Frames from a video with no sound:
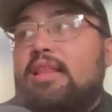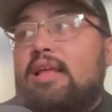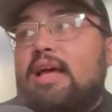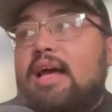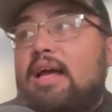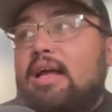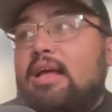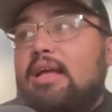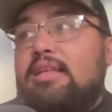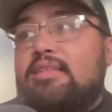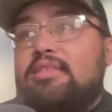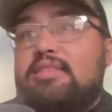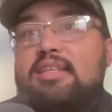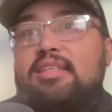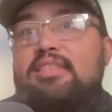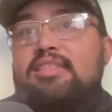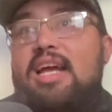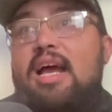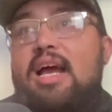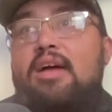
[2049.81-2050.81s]
that, is it
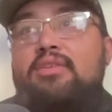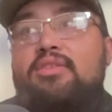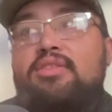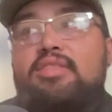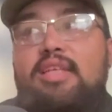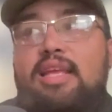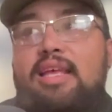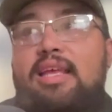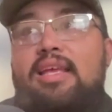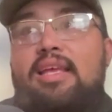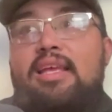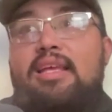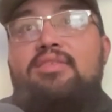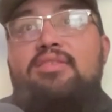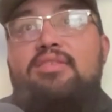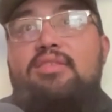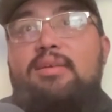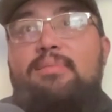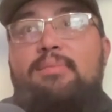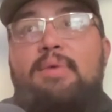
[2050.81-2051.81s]
a challenge to get
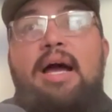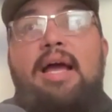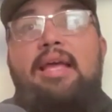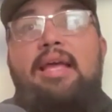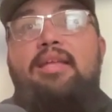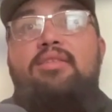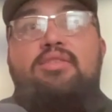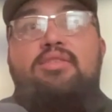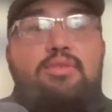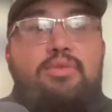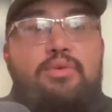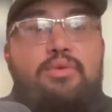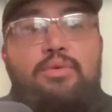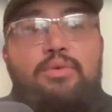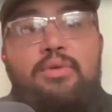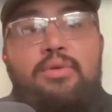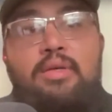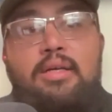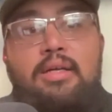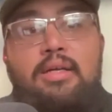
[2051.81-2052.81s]
kids to buy
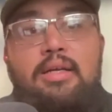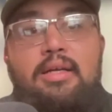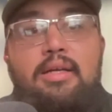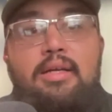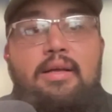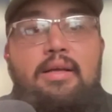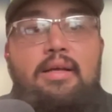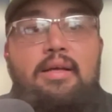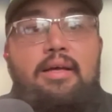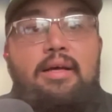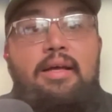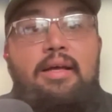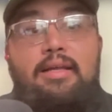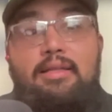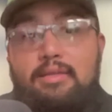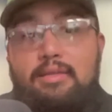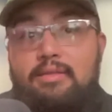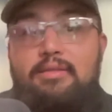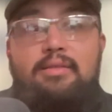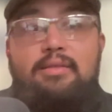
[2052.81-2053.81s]
into
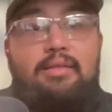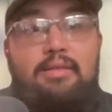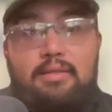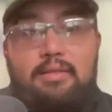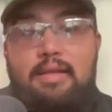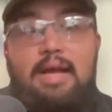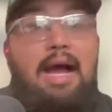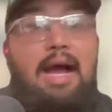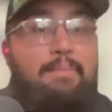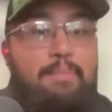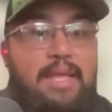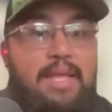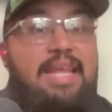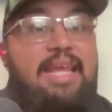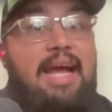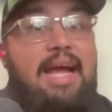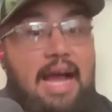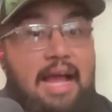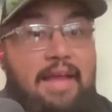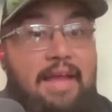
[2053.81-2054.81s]
a
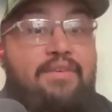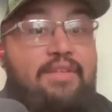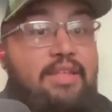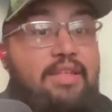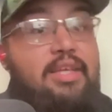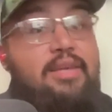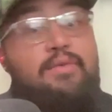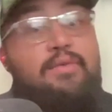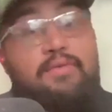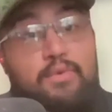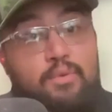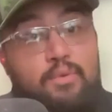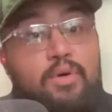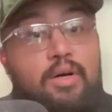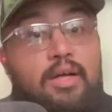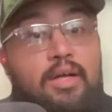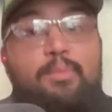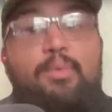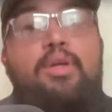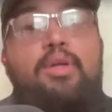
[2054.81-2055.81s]
mini Ivy League for
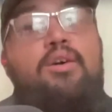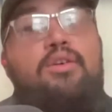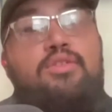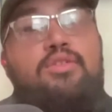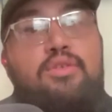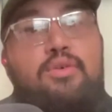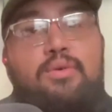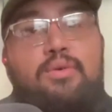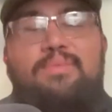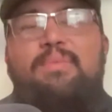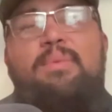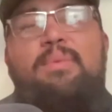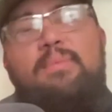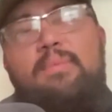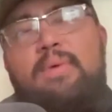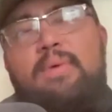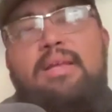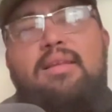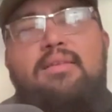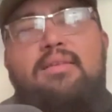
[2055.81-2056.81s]
one, but also
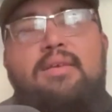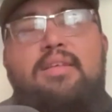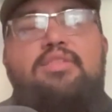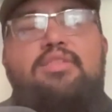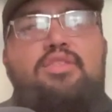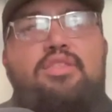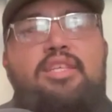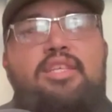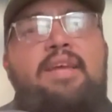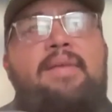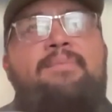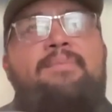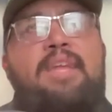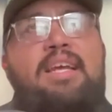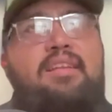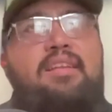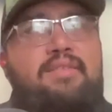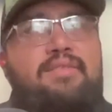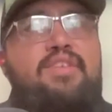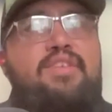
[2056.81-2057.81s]
like I should say
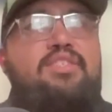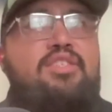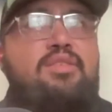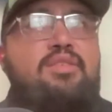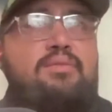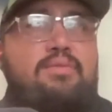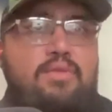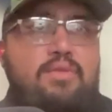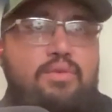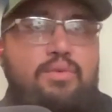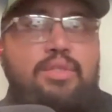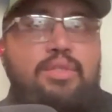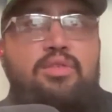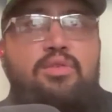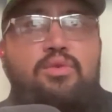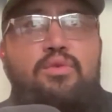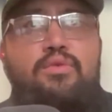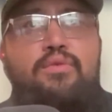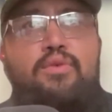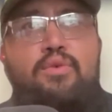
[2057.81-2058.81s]
like a Division III
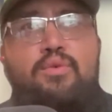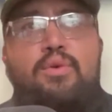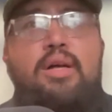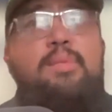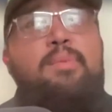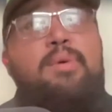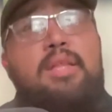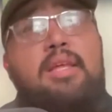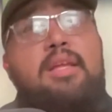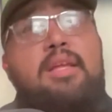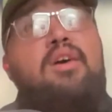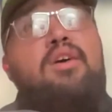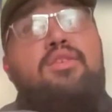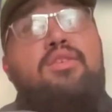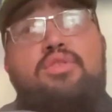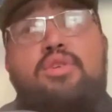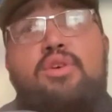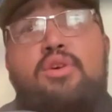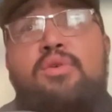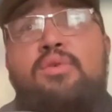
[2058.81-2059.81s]
school for one, but then
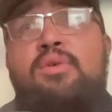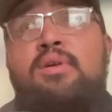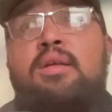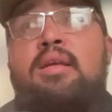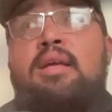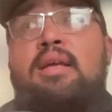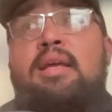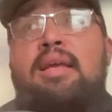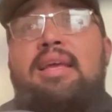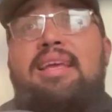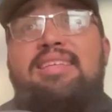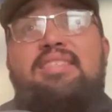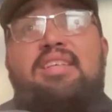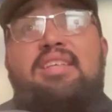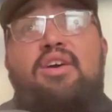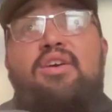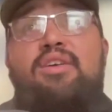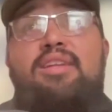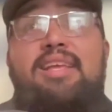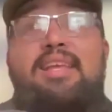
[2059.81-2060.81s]
also is
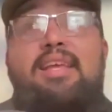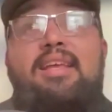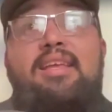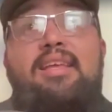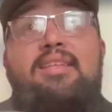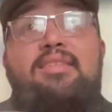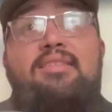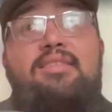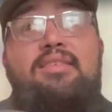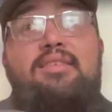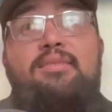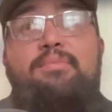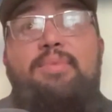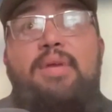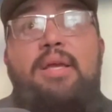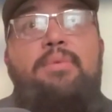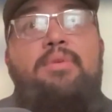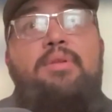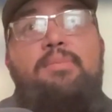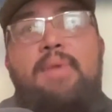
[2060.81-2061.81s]
it hard to get kids to
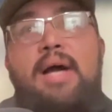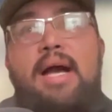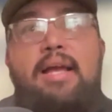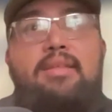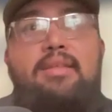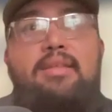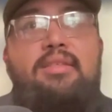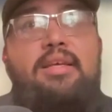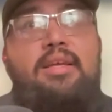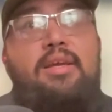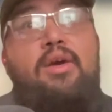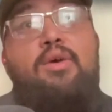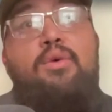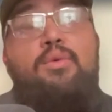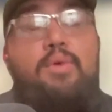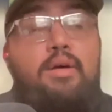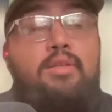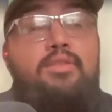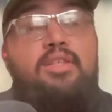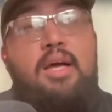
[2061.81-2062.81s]
be able to buy into like,
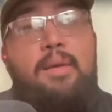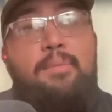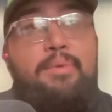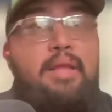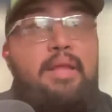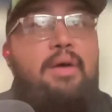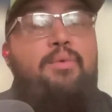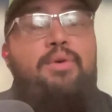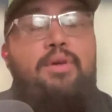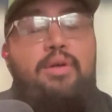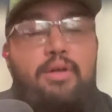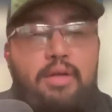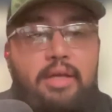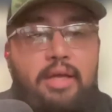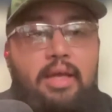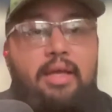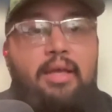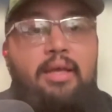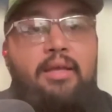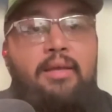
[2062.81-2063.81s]
oh, on top of that, we're
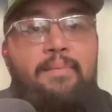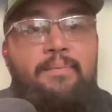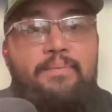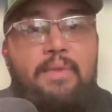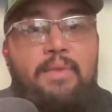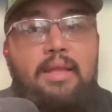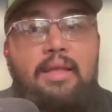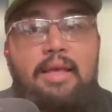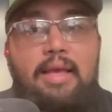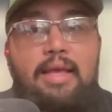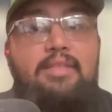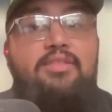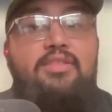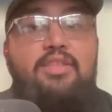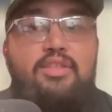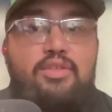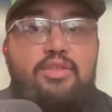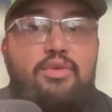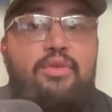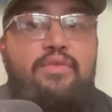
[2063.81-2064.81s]
a
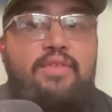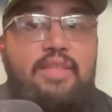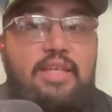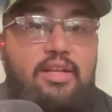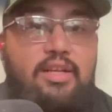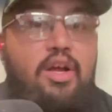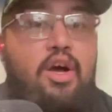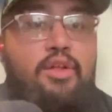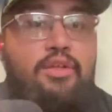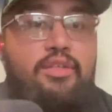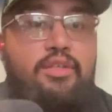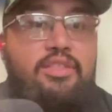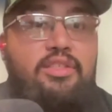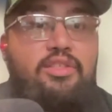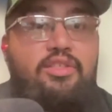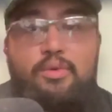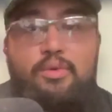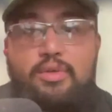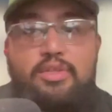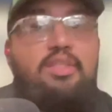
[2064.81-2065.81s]
Institute of Technology,
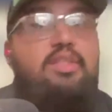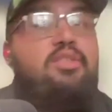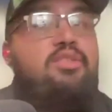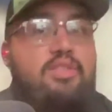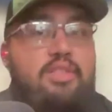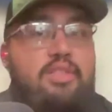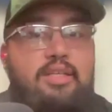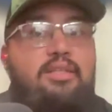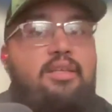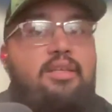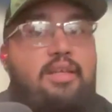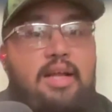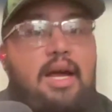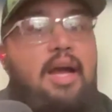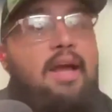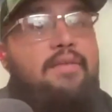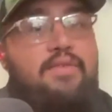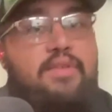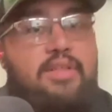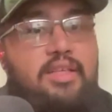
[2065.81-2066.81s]
so we're essentially an
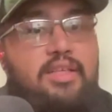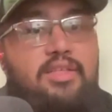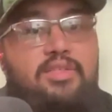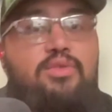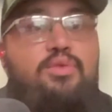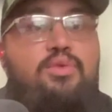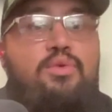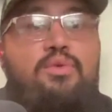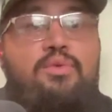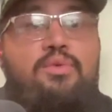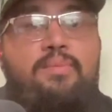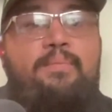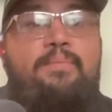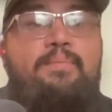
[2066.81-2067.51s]
Ivy League school.